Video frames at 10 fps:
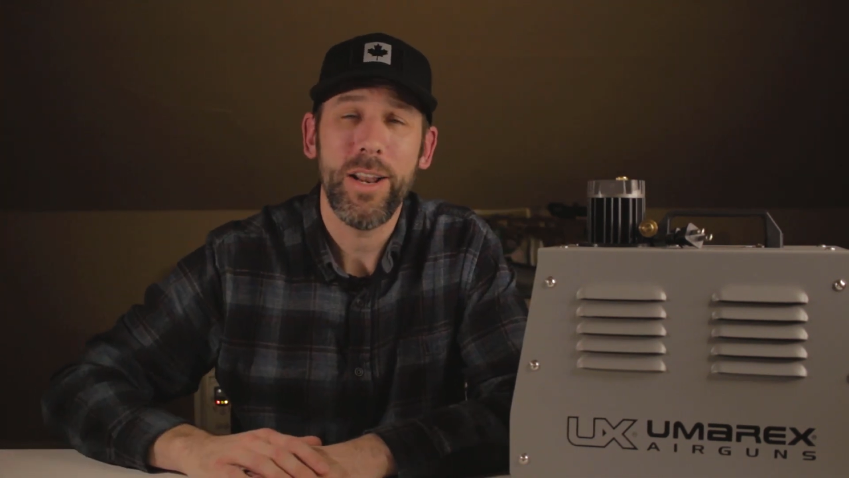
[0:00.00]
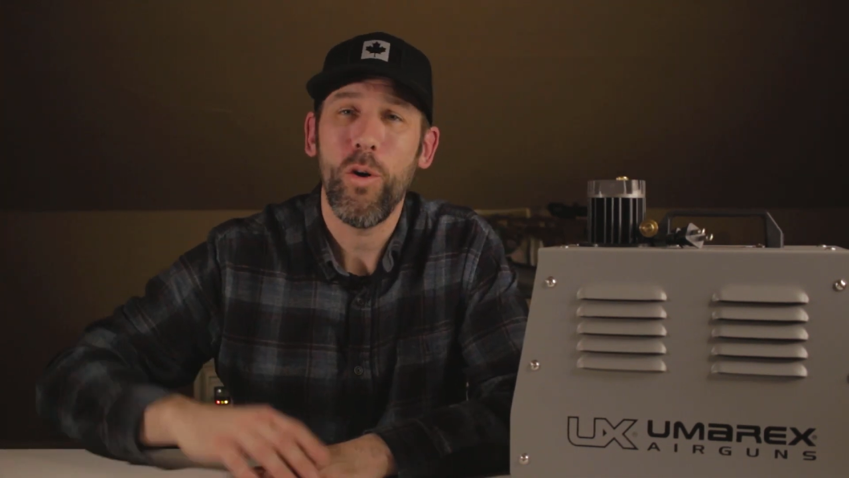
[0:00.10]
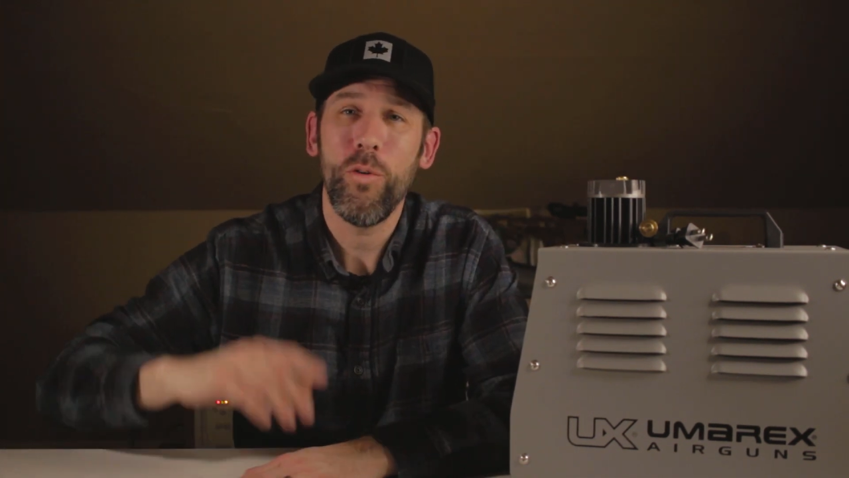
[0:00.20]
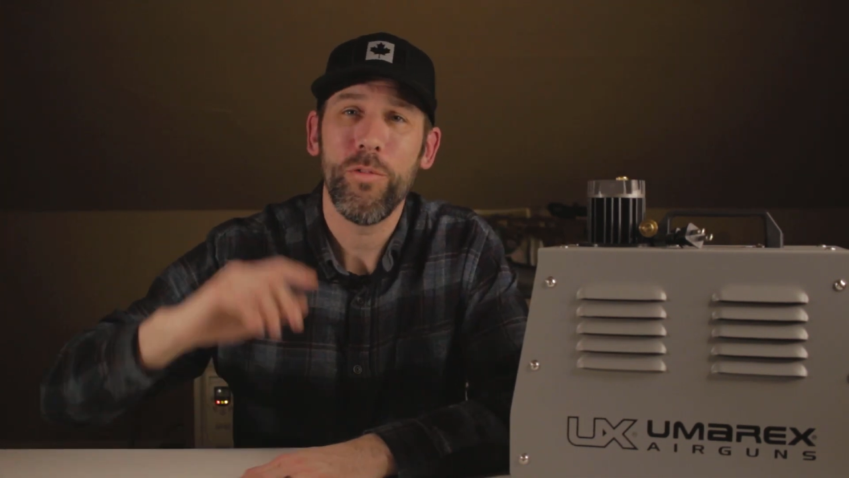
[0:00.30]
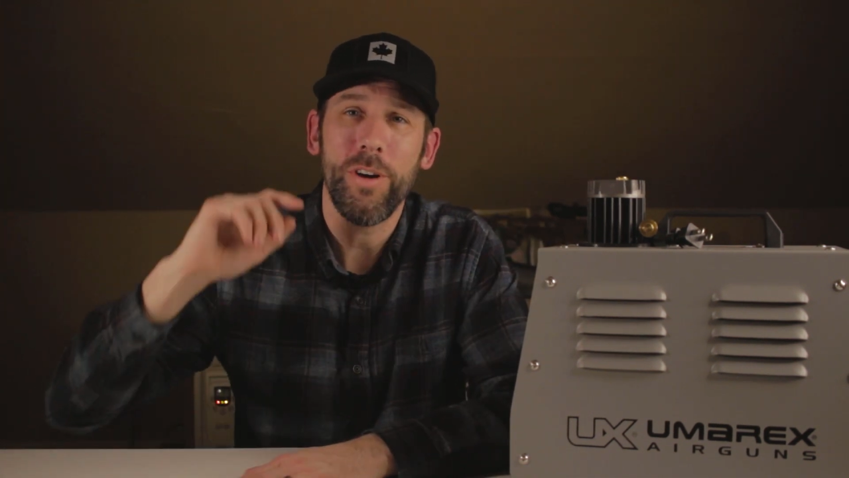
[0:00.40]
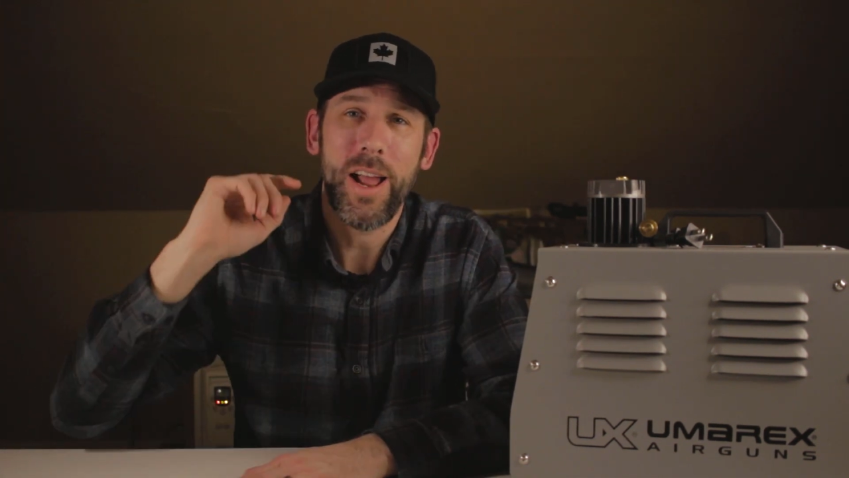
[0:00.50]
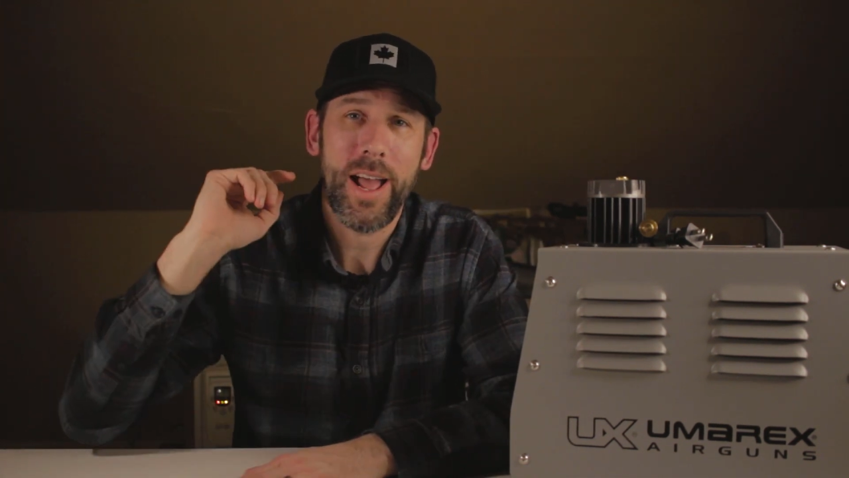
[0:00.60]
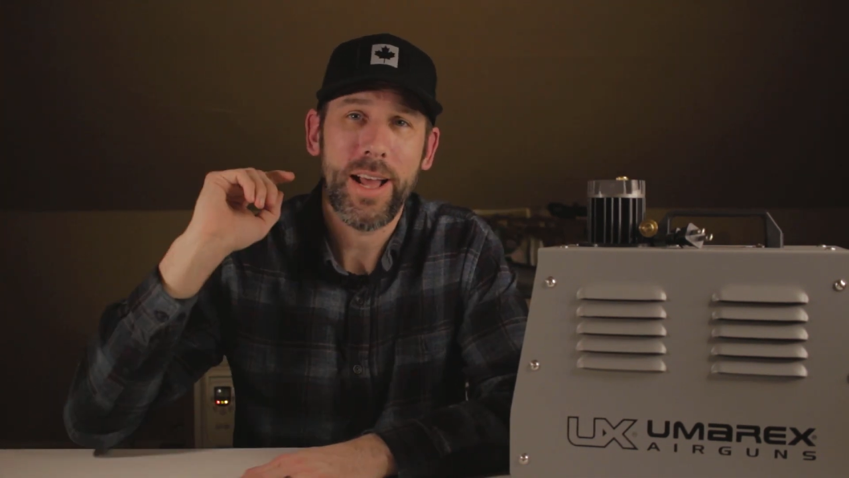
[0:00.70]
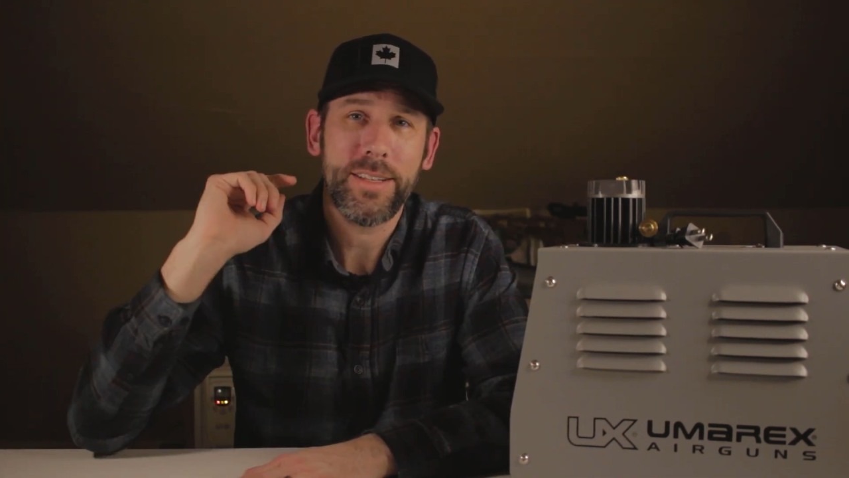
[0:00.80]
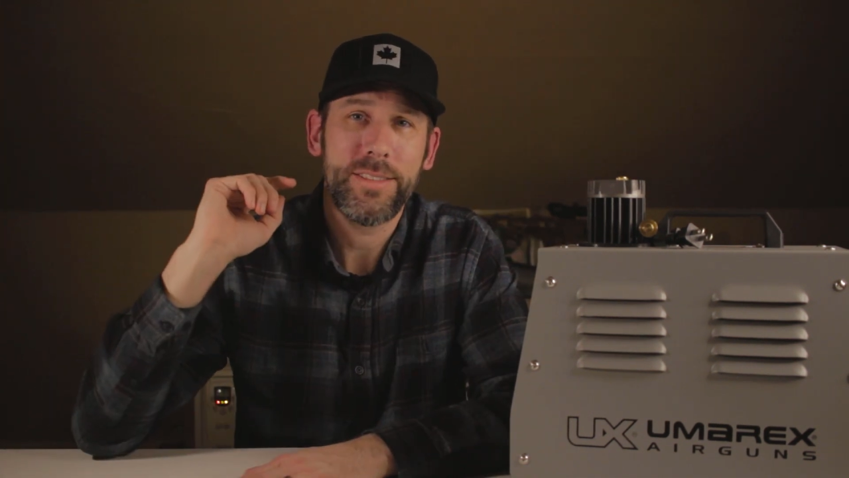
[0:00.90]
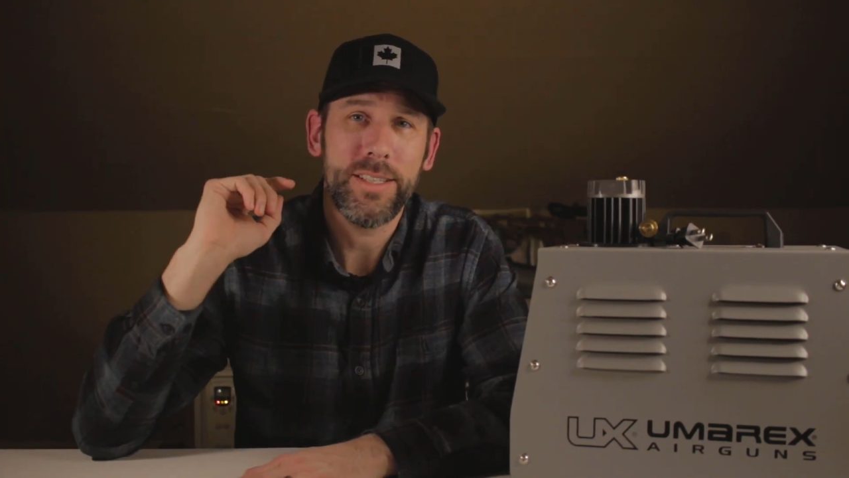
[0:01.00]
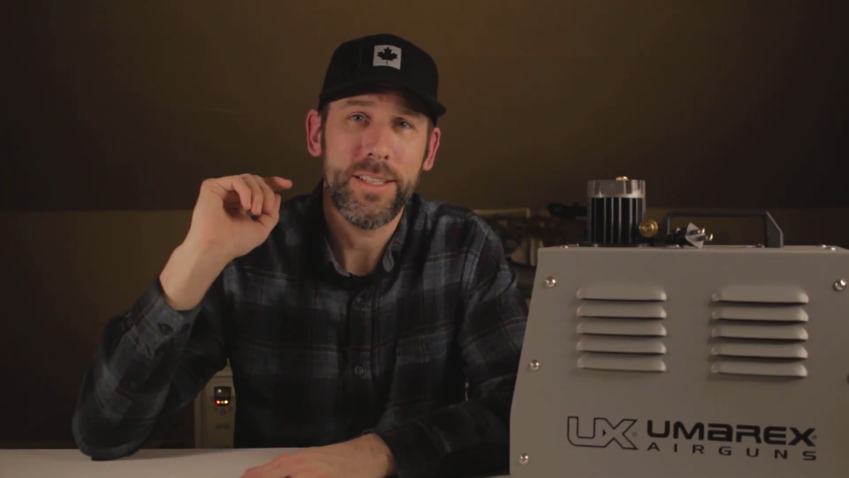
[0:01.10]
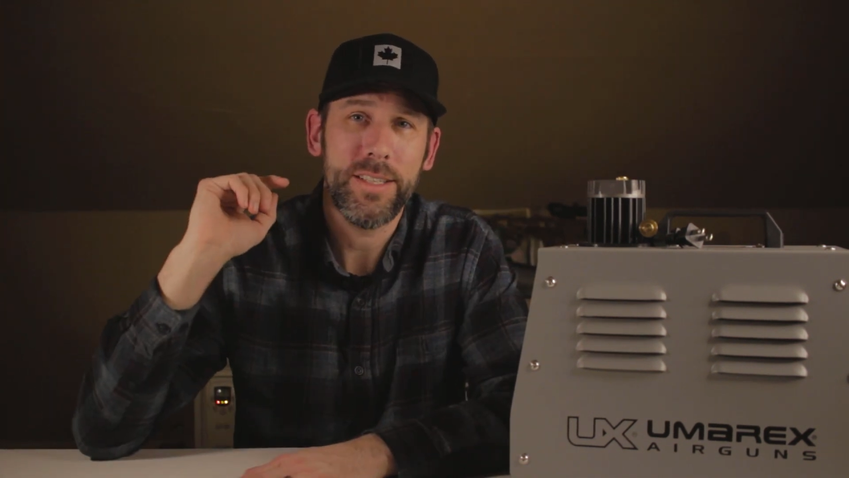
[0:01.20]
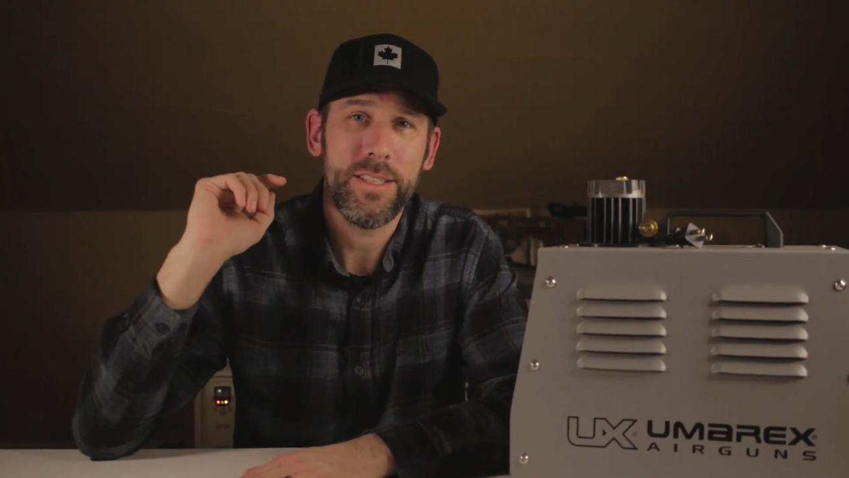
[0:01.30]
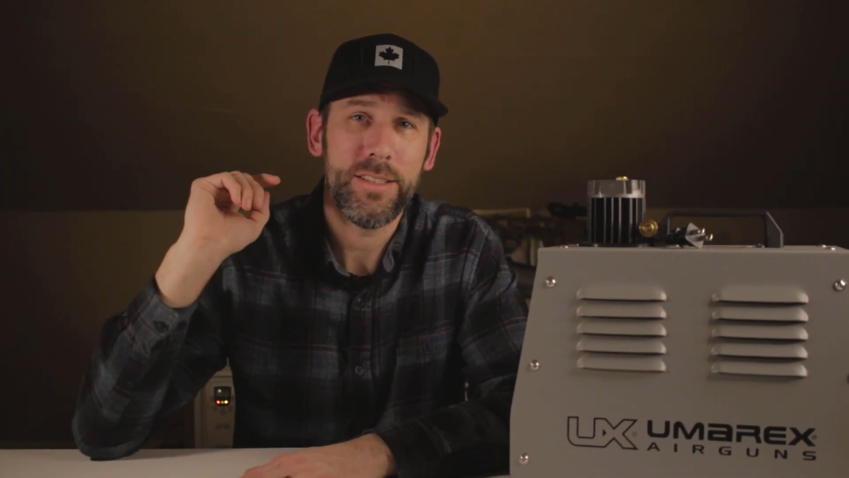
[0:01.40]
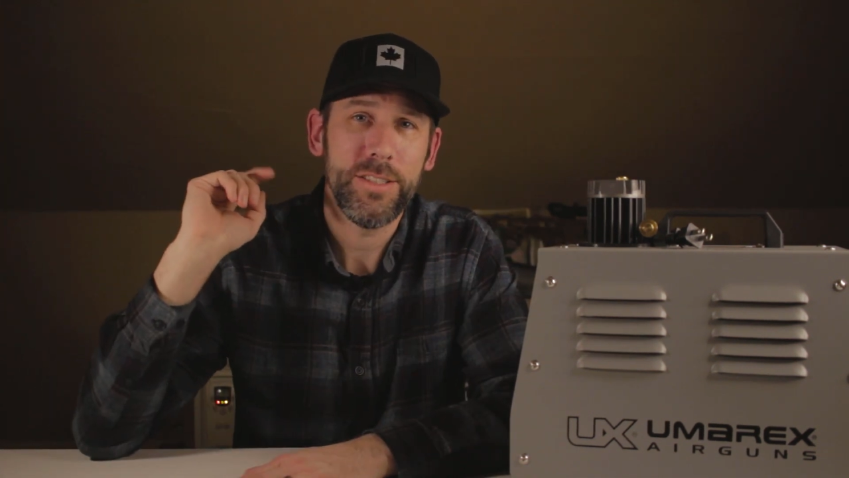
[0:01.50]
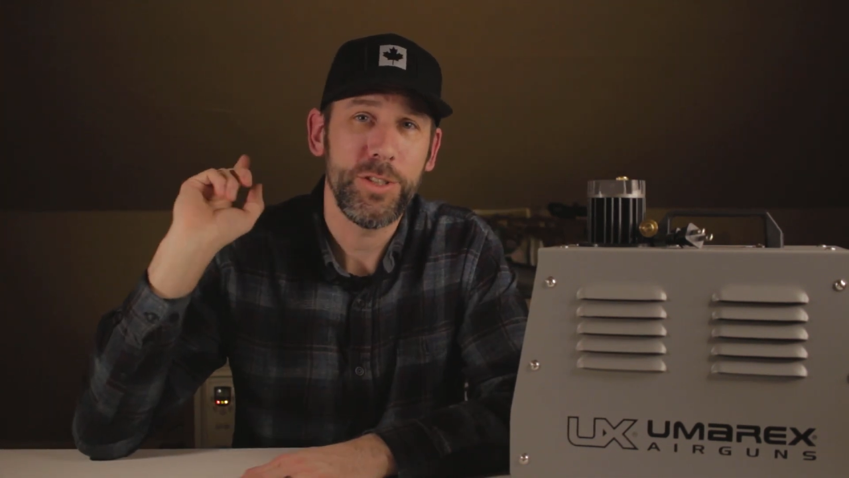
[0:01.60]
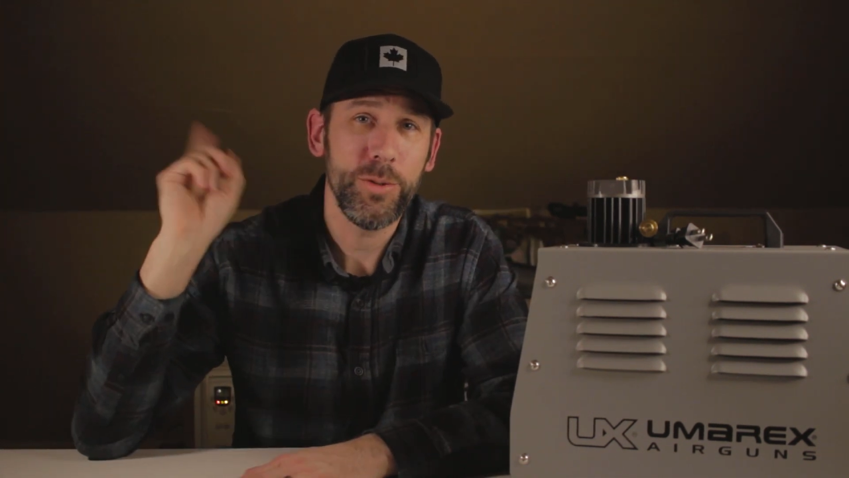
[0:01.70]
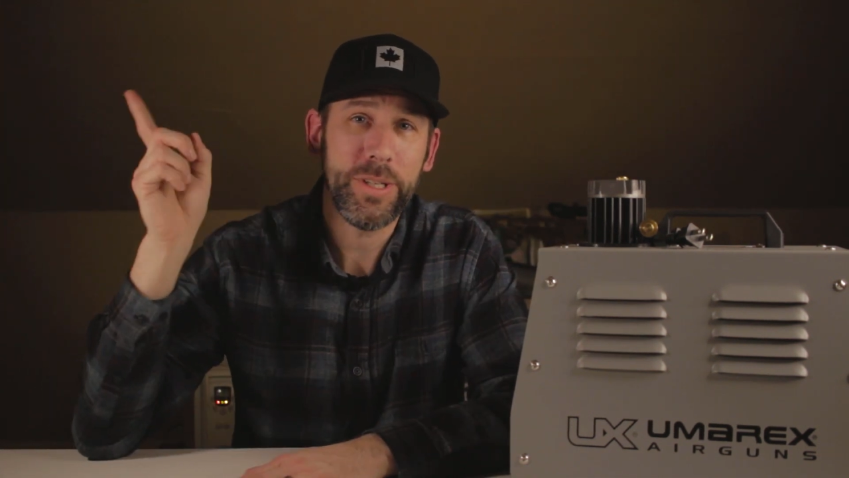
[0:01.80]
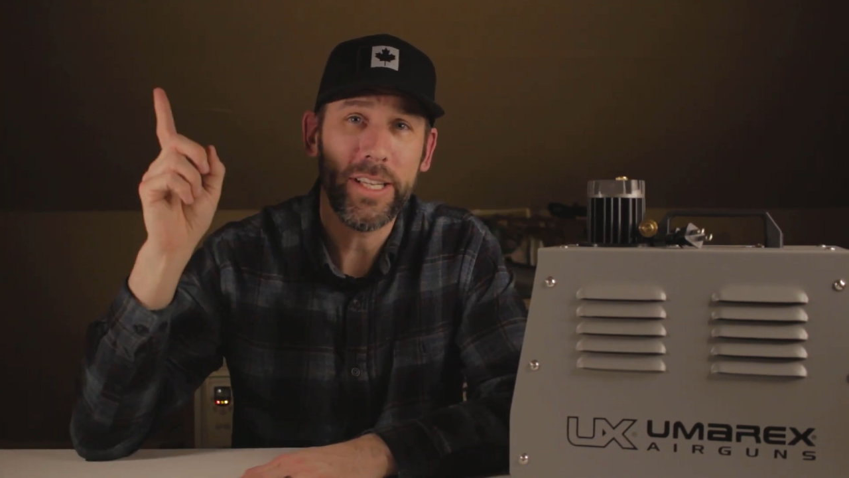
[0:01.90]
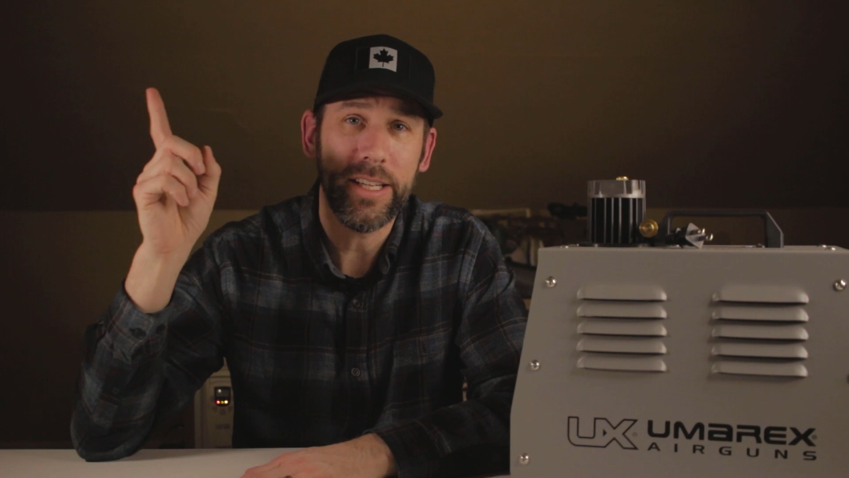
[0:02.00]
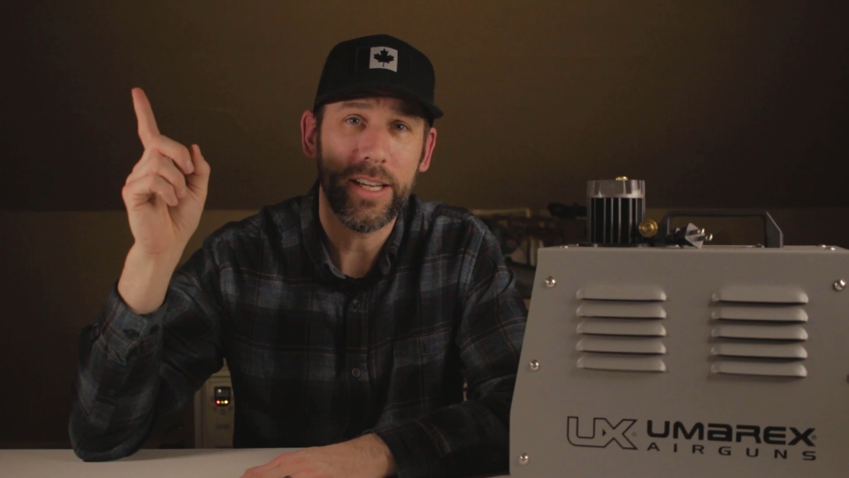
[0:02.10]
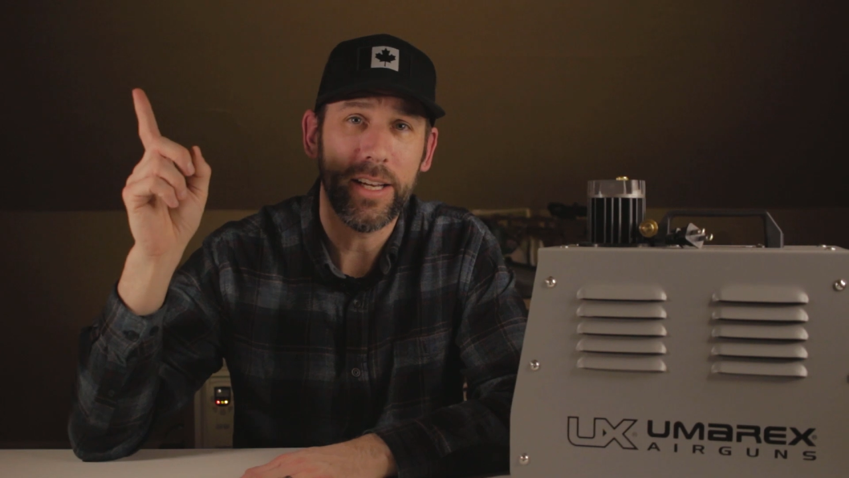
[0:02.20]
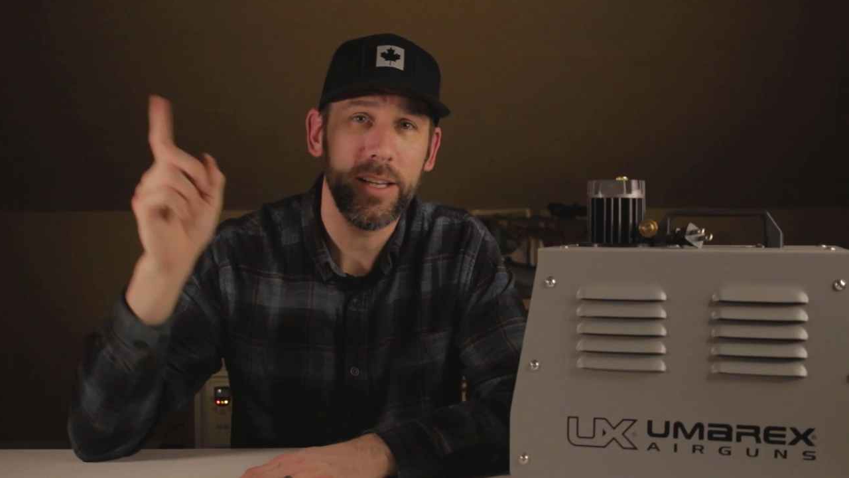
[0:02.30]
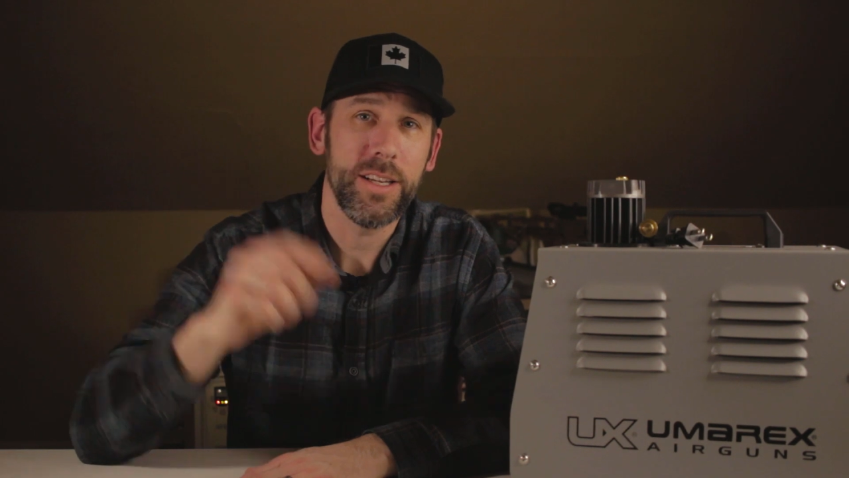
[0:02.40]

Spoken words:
over at Shooting